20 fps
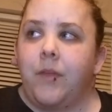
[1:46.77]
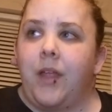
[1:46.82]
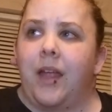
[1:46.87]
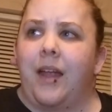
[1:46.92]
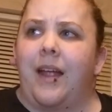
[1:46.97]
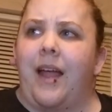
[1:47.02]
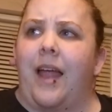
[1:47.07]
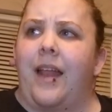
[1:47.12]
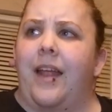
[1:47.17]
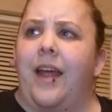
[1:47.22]

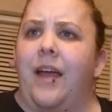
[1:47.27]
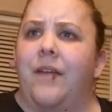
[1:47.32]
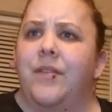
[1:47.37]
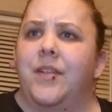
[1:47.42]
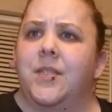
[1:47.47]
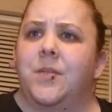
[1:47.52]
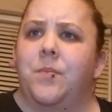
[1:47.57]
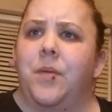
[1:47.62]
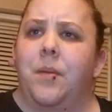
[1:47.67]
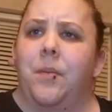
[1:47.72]
And kind of have
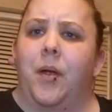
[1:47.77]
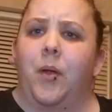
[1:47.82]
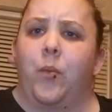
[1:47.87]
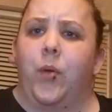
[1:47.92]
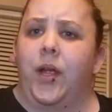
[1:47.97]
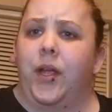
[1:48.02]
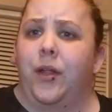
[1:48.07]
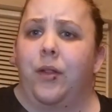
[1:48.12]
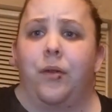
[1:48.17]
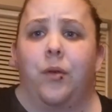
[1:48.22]
this be my
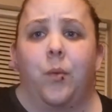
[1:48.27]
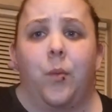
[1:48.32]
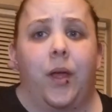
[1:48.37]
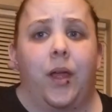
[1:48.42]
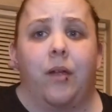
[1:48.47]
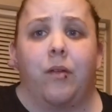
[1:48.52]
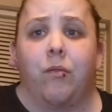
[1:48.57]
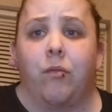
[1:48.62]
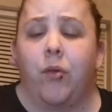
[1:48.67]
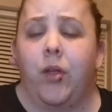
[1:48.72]
regular
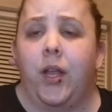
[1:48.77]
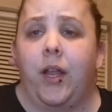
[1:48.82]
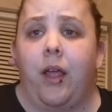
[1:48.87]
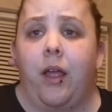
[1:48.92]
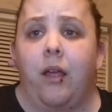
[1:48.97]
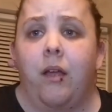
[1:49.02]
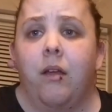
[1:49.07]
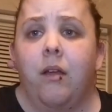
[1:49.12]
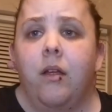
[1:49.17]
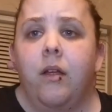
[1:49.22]
way of
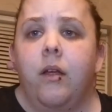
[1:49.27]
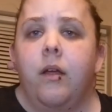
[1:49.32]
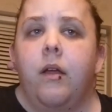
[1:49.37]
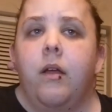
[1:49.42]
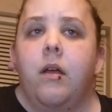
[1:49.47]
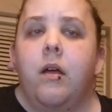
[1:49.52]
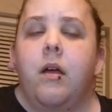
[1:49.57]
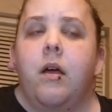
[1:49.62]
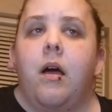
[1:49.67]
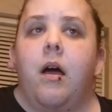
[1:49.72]
reading.
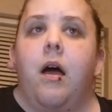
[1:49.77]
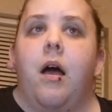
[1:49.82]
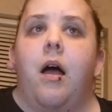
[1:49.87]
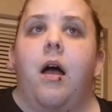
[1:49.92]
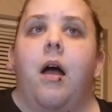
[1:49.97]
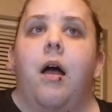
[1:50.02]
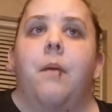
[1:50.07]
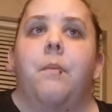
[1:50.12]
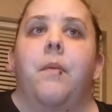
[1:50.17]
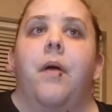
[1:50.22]

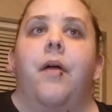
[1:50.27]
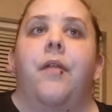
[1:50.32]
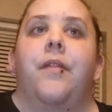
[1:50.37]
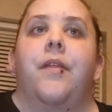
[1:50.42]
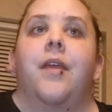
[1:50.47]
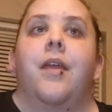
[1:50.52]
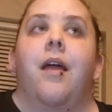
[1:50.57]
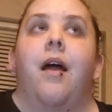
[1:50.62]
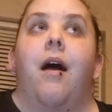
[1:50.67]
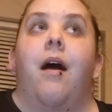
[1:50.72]

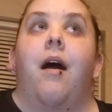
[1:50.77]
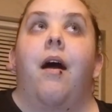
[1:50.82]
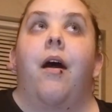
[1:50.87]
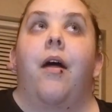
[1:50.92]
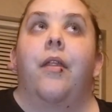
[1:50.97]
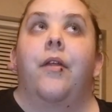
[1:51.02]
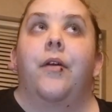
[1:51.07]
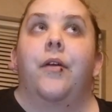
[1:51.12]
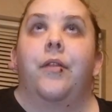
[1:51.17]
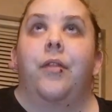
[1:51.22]
The
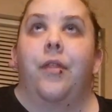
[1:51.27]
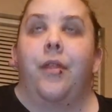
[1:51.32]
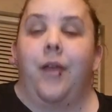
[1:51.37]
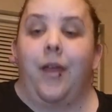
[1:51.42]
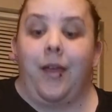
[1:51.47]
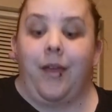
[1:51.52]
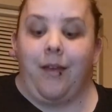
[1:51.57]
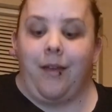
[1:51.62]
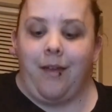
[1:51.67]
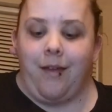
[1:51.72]
other
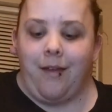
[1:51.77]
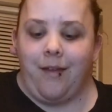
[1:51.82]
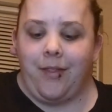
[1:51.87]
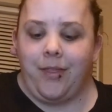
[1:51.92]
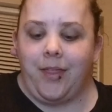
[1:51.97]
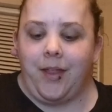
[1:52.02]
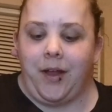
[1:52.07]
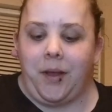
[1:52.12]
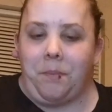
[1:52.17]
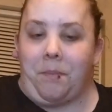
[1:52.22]
thing
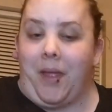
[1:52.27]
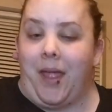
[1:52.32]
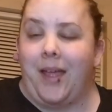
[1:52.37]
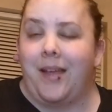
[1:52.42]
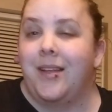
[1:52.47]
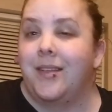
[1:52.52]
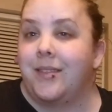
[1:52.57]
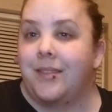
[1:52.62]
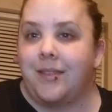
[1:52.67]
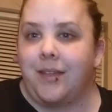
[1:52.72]
that I may
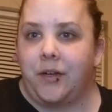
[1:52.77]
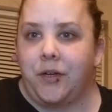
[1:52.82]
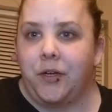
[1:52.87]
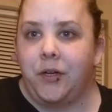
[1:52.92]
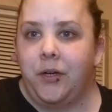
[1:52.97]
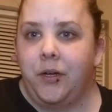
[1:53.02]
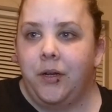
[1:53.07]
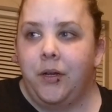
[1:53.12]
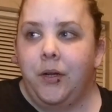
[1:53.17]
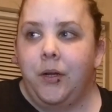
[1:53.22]

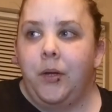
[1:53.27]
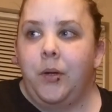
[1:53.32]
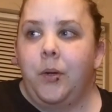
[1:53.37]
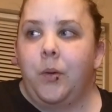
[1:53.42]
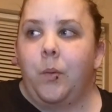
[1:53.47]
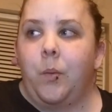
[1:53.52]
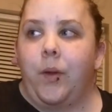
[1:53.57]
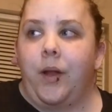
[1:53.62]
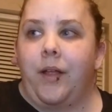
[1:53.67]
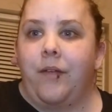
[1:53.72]
consider
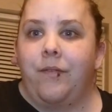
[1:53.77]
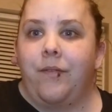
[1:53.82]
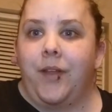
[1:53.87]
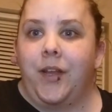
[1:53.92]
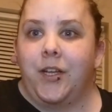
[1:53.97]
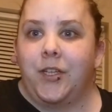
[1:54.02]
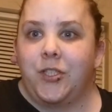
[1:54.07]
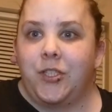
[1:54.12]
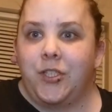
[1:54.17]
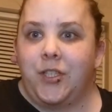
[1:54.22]
when I
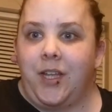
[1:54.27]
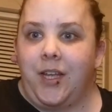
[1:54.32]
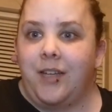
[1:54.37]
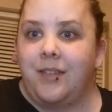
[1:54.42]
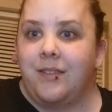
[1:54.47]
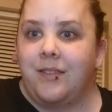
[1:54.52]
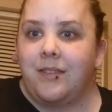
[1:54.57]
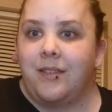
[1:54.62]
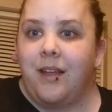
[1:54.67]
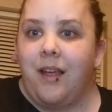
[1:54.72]
finish
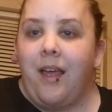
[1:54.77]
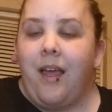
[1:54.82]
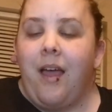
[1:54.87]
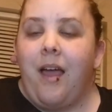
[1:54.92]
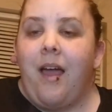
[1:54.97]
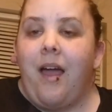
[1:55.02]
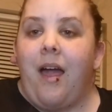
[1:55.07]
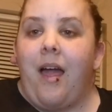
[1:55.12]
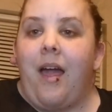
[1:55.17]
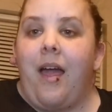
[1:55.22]
this
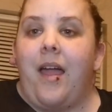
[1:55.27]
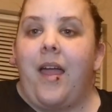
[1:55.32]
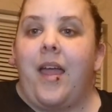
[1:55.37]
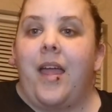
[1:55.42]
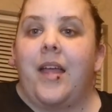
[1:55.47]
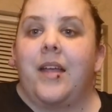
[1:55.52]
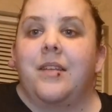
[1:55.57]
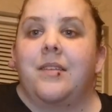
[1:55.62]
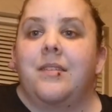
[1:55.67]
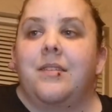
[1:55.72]

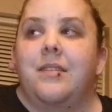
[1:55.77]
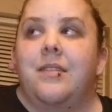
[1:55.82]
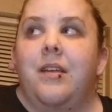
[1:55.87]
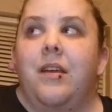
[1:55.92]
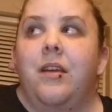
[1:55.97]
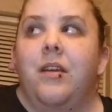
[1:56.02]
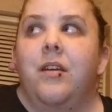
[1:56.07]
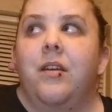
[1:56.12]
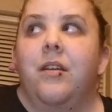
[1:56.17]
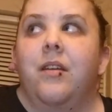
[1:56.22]
is
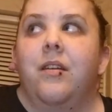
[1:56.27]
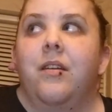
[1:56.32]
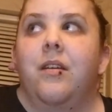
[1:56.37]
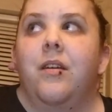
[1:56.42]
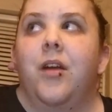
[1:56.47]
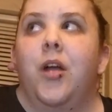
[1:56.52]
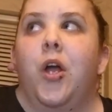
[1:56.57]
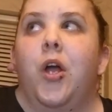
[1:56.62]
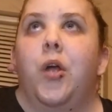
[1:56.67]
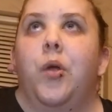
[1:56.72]

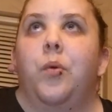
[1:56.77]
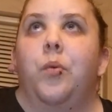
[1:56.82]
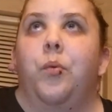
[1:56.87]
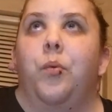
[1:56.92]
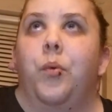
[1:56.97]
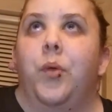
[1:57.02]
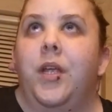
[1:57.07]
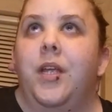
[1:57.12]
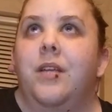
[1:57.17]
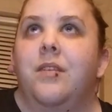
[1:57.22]

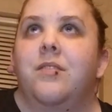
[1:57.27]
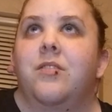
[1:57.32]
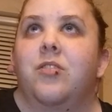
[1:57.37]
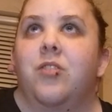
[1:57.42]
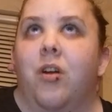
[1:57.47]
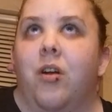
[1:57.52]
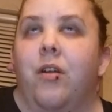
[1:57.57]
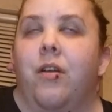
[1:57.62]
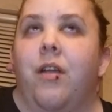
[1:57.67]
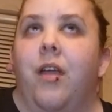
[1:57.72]

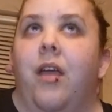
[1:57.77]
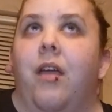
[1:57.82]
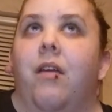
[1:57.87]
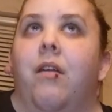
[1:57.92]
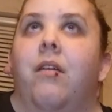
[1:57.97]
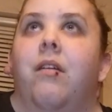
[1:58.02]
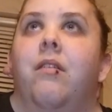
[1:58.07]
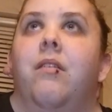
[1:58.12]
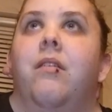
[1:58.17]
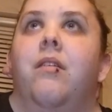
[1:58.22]

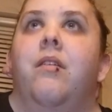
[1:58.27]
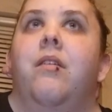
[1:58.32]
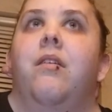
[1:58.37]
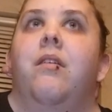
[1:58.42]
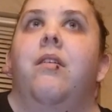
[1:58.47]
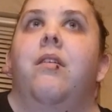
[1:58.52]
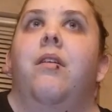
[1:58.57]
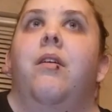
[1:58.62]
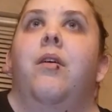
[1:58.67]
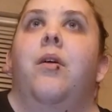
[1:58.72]
restarting
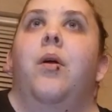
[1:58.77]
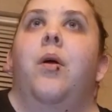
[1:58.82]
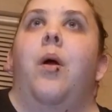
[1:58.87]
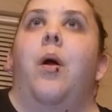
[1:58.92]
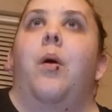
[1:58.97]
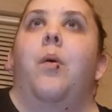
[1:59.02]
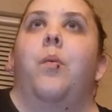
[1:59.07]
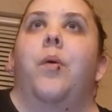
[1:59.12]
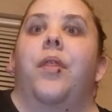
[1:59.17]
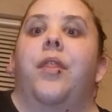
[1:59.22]

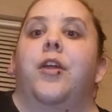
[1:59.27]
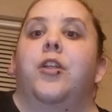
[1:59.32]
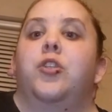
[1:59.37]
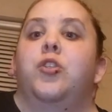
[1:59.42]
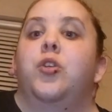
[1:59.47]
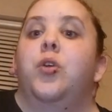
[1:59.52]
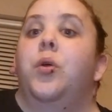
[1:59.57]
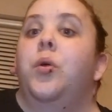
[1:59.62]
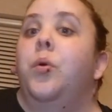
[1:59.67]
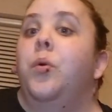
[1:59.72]
with a
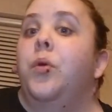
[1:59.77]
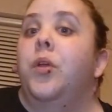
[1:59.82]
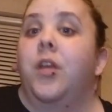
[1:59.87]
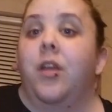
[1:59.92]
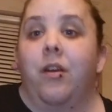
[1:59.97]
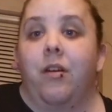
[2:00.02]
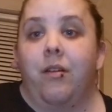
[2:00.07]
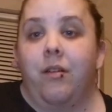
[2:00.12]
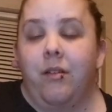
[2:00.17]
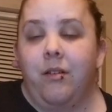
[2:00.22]

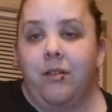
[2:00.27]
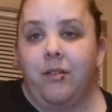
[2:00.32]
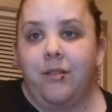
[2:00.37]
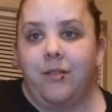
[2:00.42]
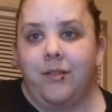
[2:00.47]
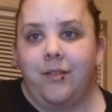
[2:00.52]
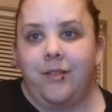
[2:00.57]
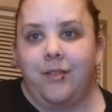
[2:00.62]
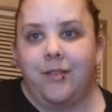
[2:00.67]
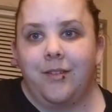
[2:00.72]
2-year
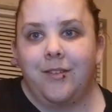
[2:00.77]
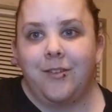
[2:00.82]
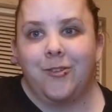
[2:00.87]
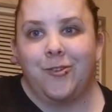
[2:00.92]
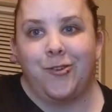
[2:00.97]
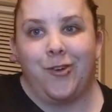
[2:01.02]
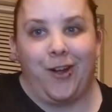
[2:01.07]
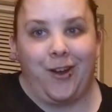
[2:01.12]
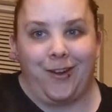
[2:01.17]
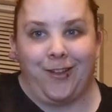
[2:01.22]

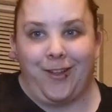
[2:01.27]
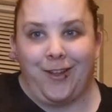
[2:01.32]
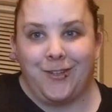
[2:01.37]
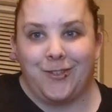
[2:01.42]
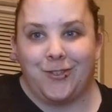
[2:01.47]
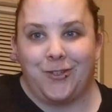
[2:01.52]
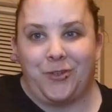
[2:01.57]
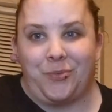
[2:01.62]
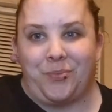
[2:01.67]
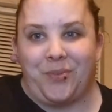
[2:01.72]

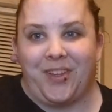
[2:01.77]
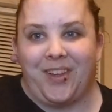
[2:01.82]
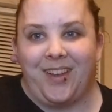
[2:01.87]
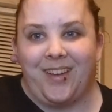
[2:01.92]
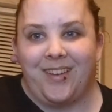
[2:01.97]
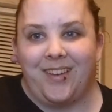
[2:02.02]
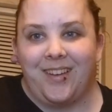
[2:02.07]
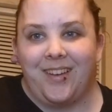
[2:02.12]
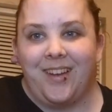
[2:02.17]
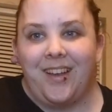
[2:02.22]
chronological
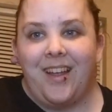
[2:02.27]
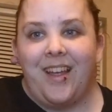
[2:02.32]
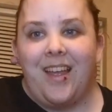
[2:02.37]
plan